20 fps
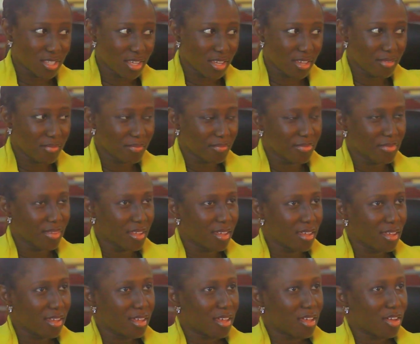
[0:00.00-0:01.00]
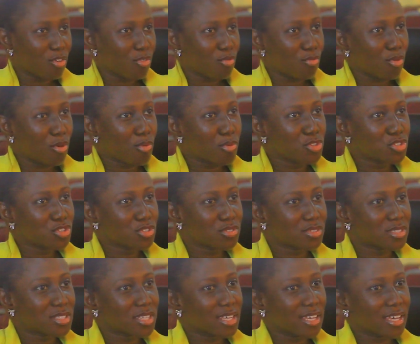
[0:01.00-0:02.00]
you say, what would
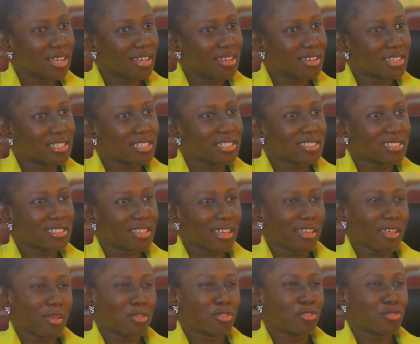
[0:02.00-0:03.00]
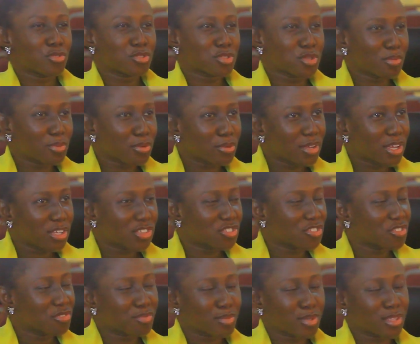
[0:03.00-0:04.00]
you say is like a notable
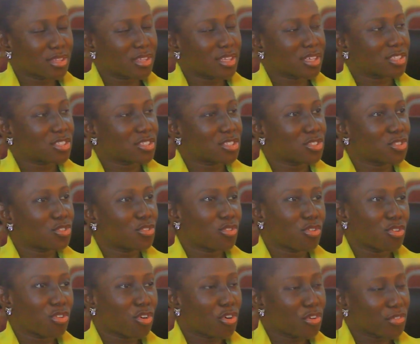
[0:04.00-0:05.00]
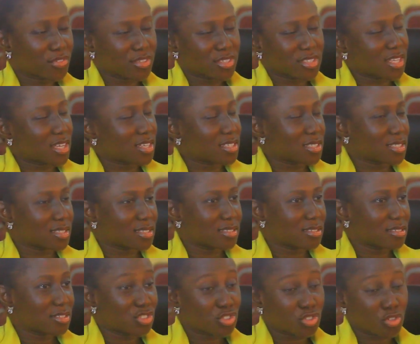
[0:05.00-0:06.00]
achievement that your office
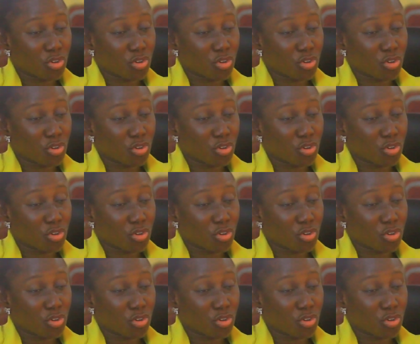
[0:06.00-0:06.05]
has